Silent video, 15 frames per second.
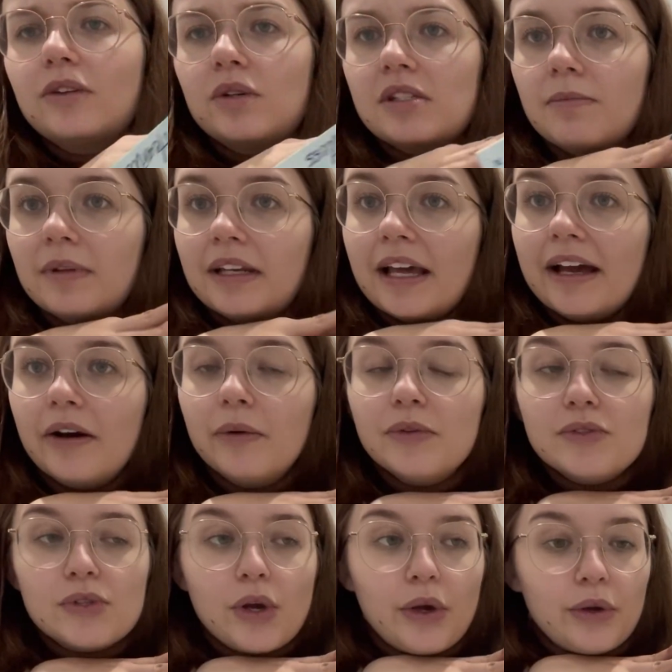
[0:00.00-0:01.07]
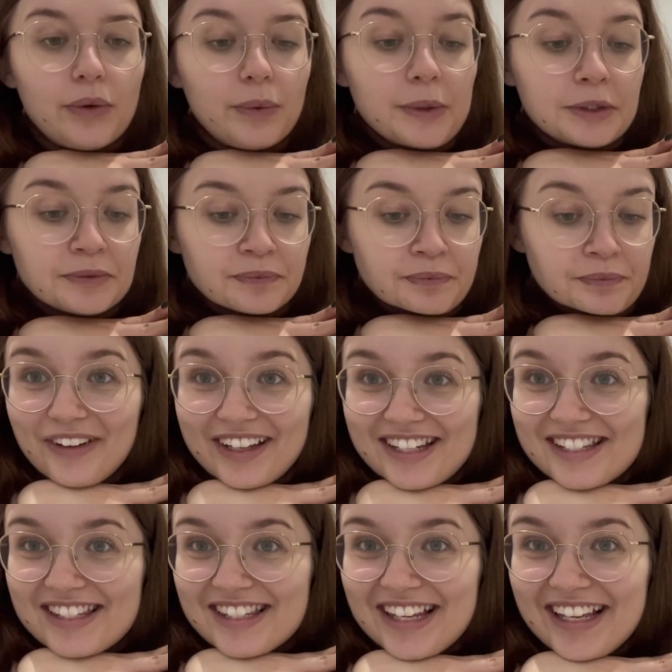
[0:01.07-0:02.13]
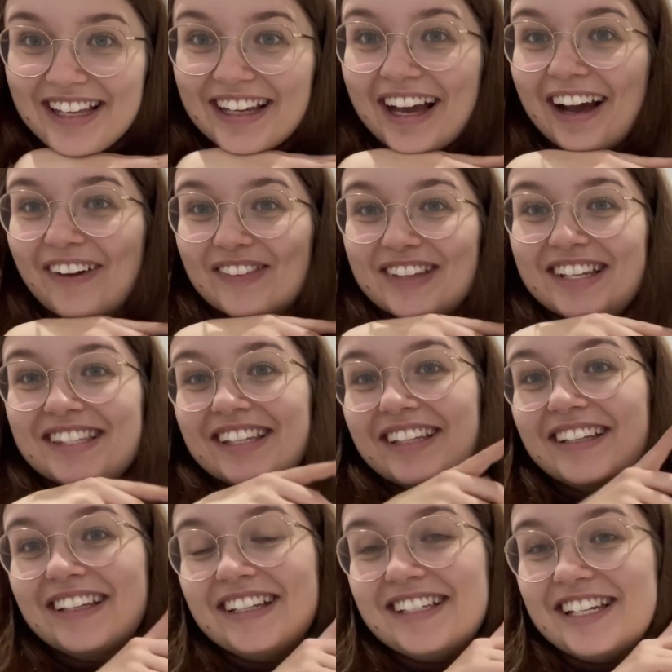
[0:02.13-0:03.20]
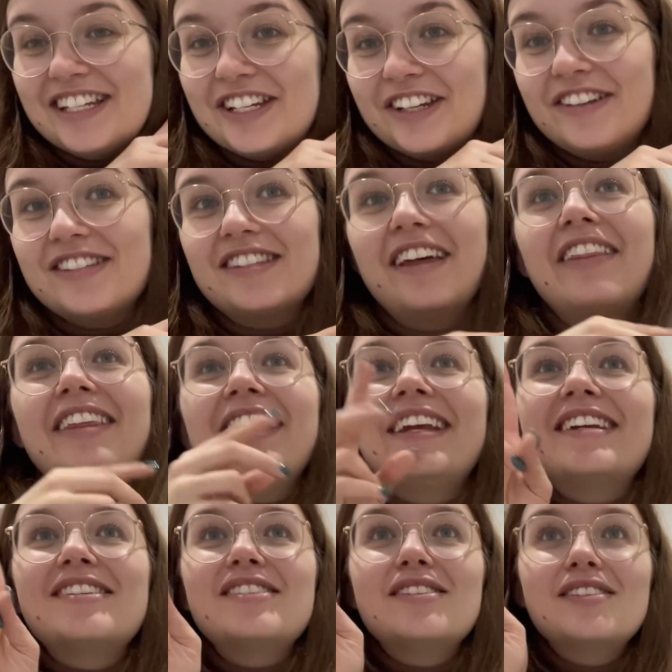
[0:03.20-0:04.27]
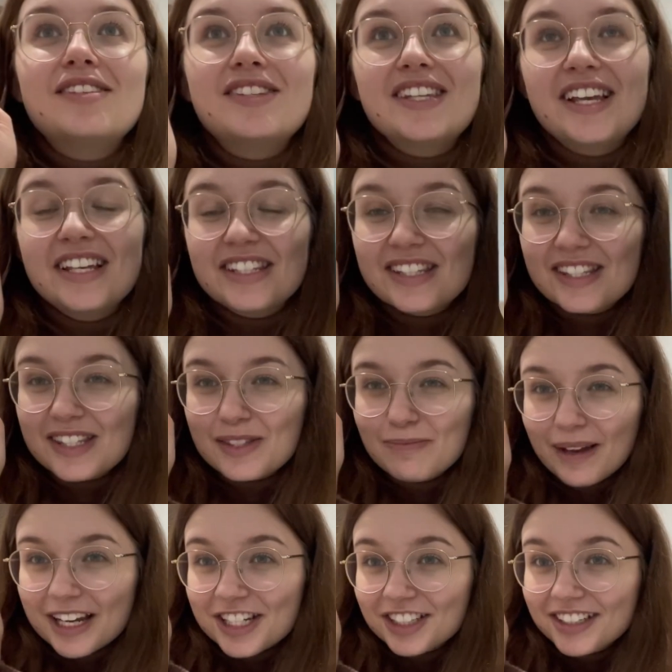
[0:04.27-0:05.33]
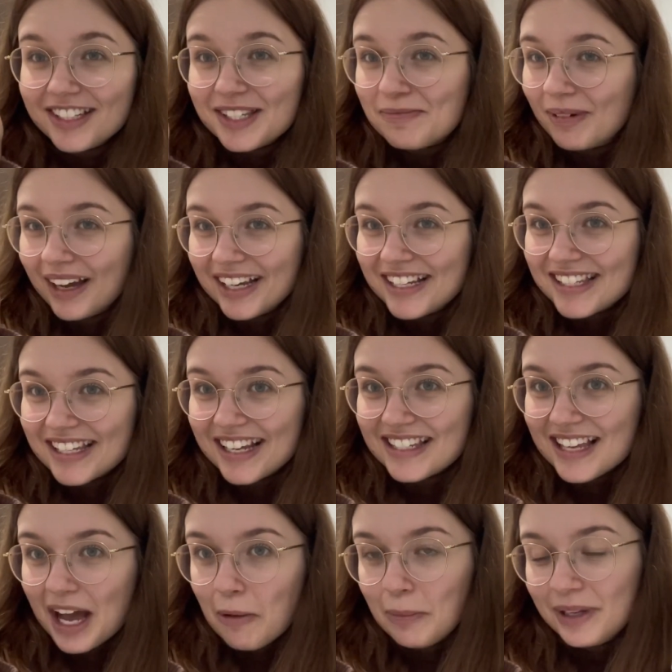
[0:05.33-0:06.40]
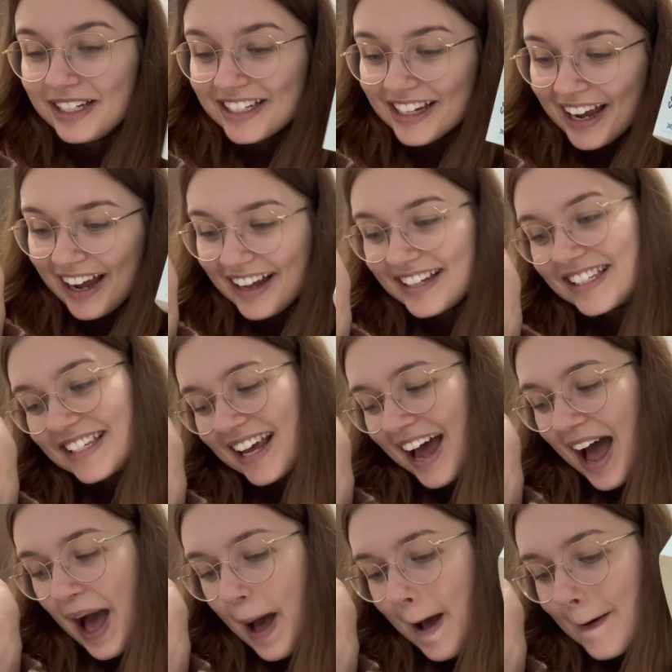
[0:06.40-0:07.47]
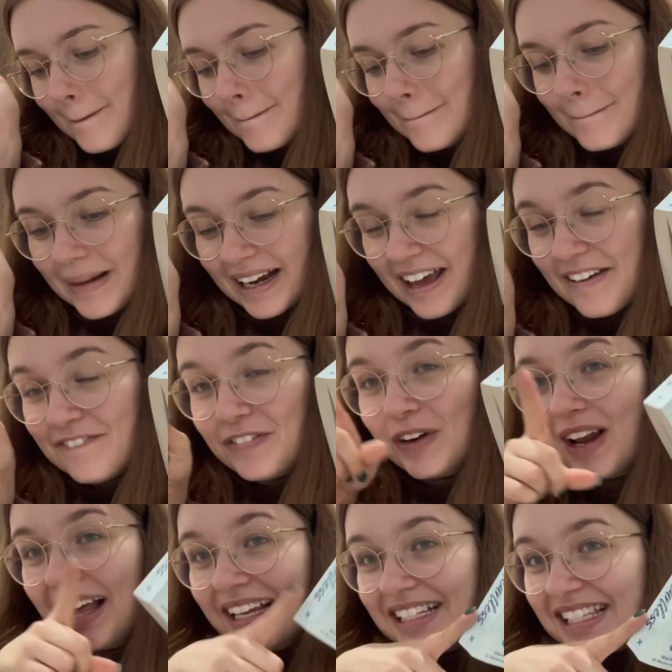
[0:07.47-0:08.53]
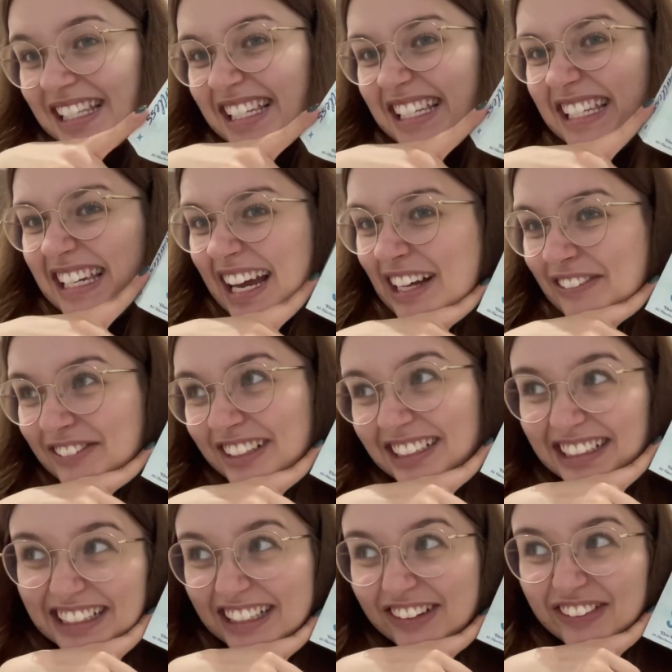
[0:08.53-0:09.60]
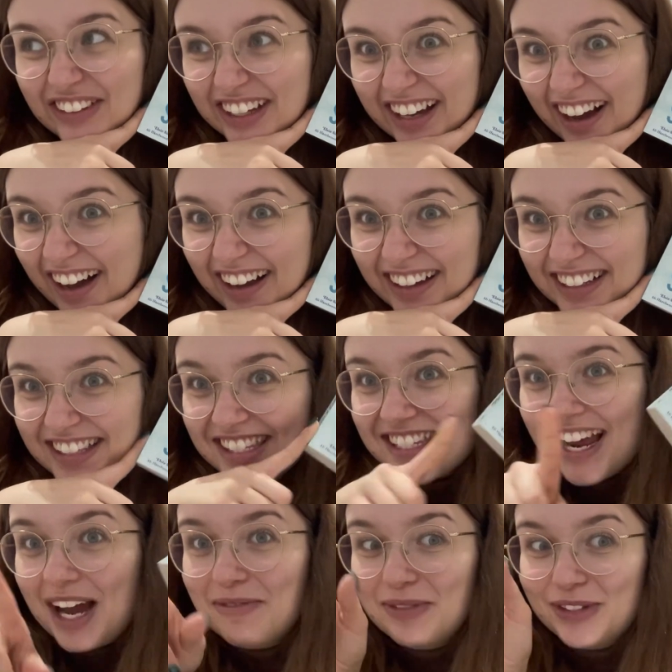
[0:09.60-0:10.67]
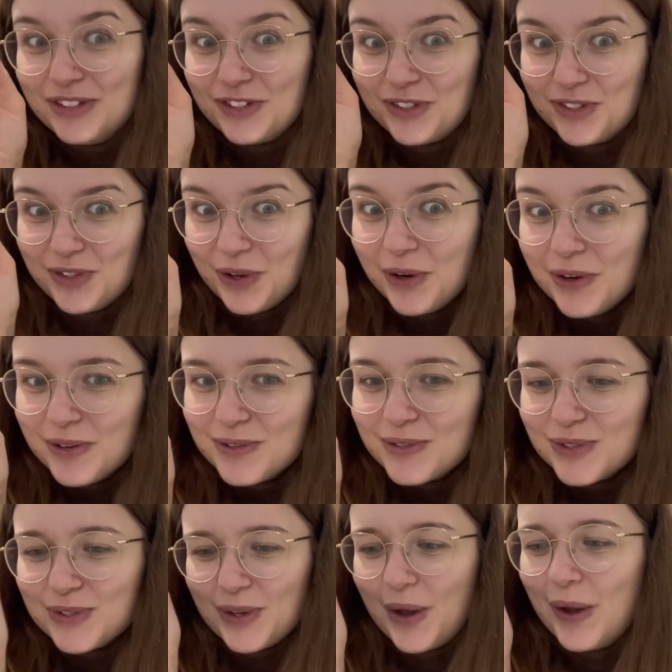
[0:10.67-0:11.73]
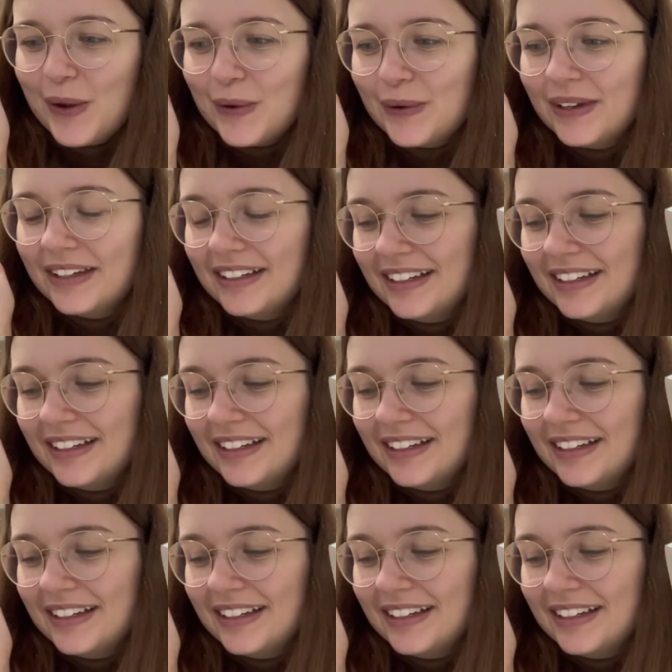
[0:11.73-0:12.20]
or something now. So we're gonna see how this continues. Nothing especially spicy has happened yet, but I feel like it's definitely on the cards to happen soon. So